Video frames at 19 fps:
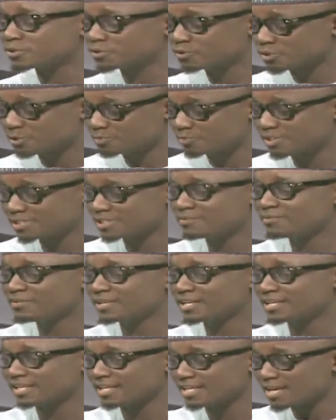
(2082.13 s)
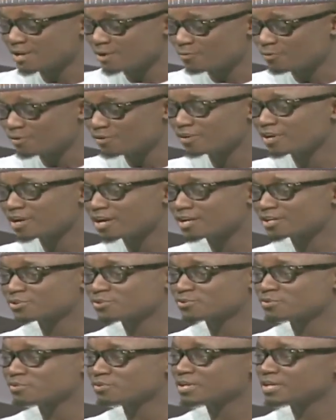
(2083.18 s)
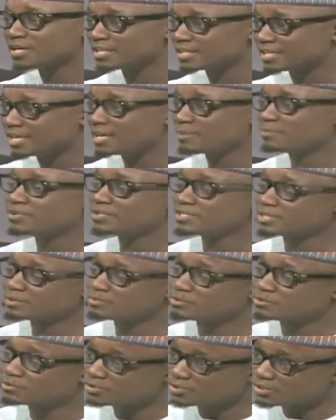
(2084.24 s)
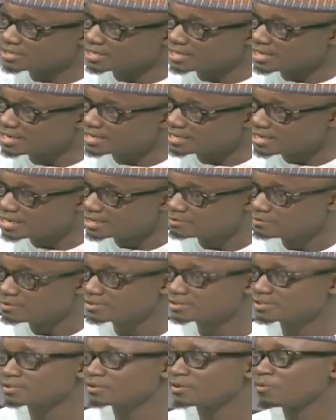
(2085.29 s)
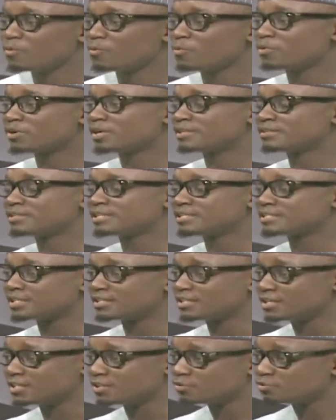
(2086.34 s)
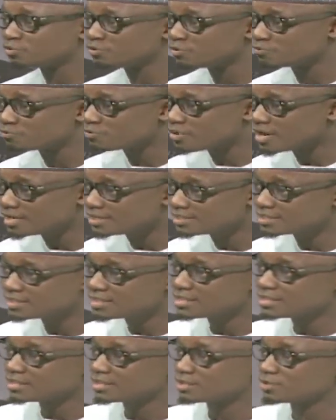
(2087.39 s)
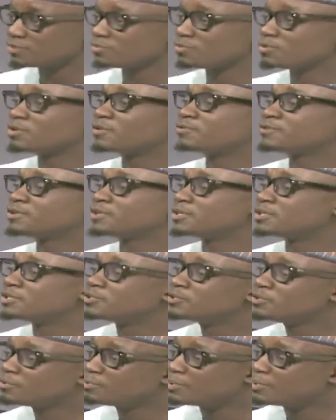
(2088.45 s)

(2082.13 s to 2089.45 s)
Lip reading: So specifically, with regards to the APC administration here in Adamawa State, what are the things that they're doing right that you would love to continue,